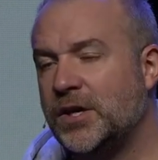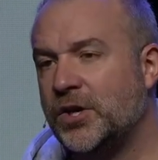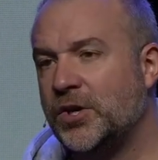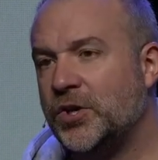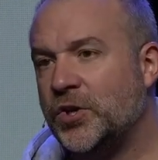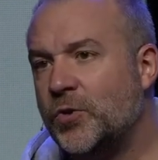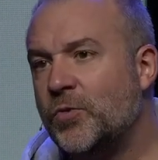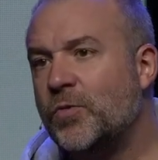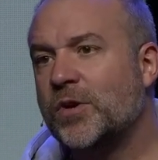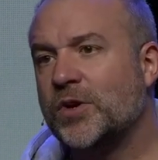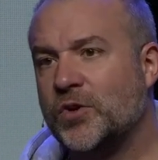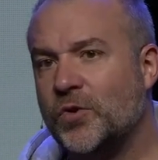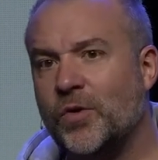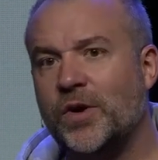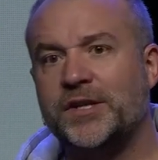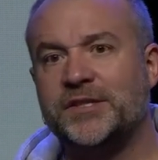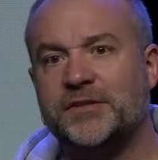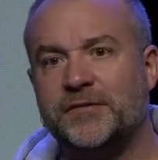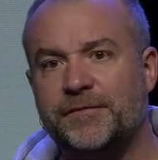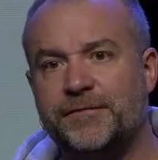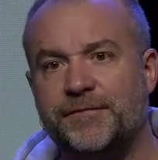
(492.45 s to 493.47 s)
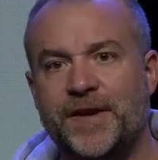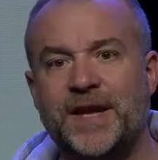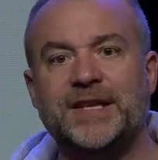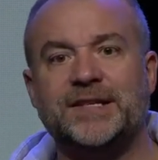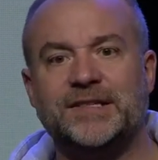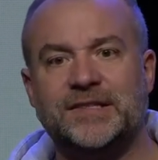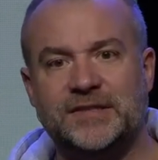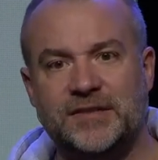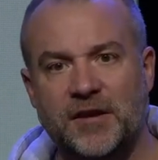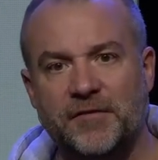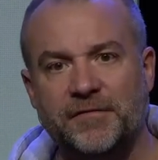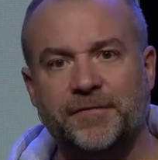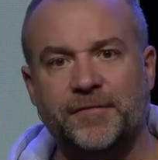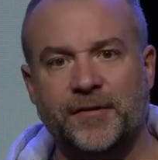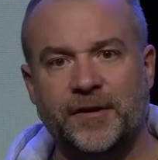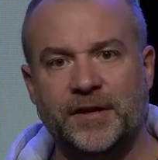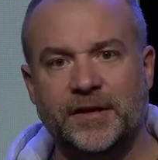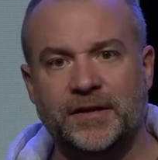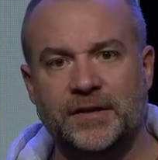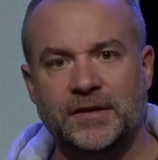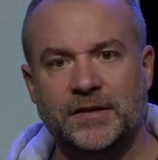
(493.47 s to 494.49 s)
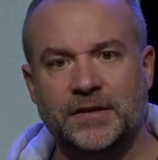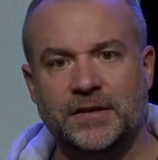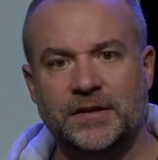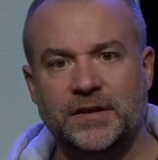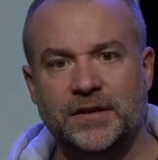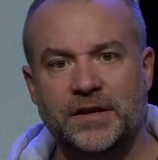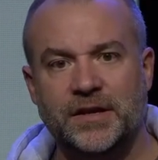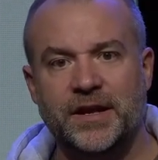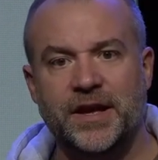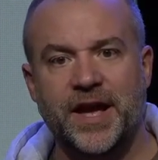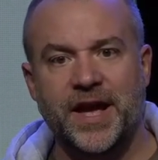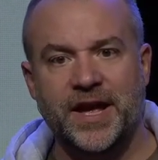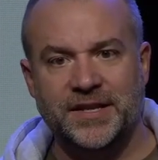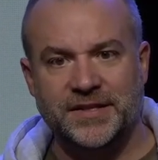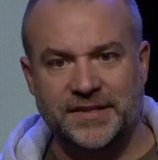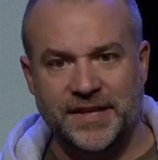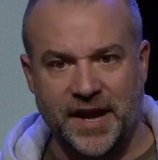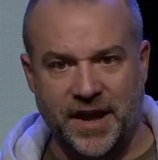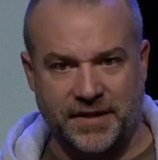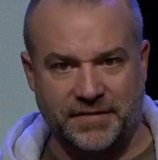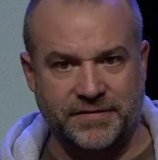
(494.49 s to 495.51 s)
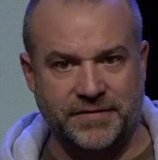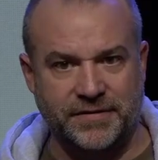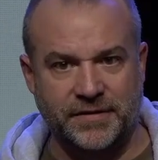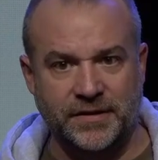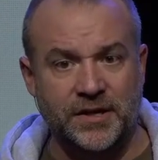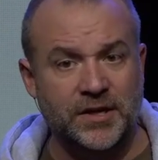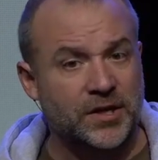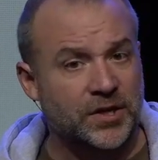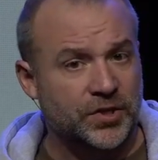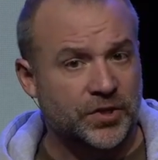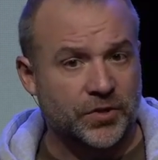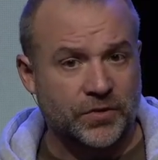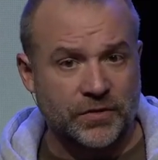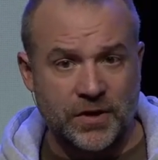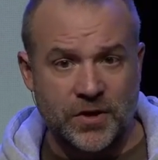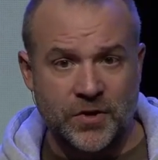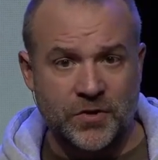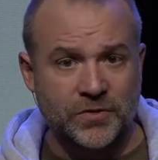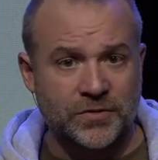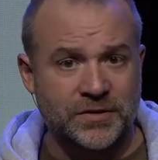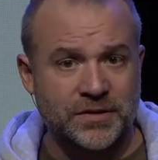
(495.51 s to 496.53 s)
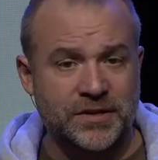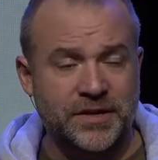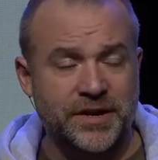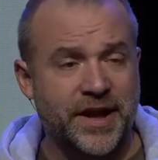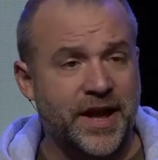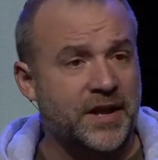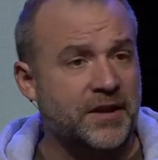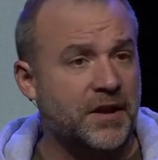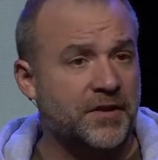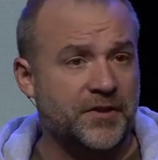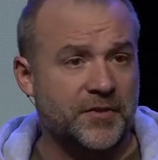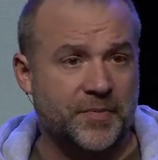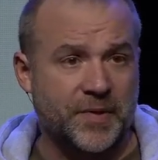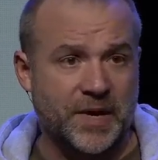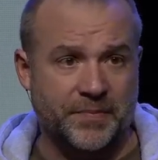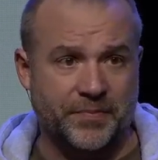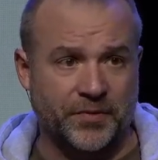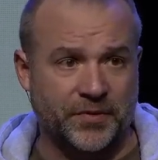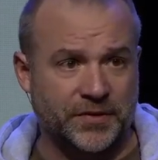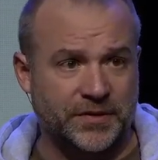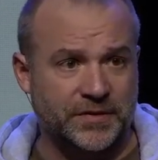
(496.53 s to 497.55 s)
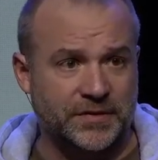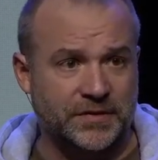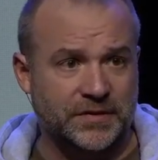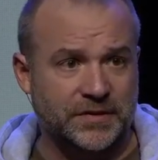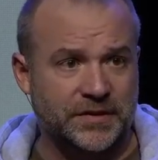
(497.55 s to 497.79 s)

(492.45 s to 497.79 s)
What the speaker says: you are going to face suffering and death, your own and other people's.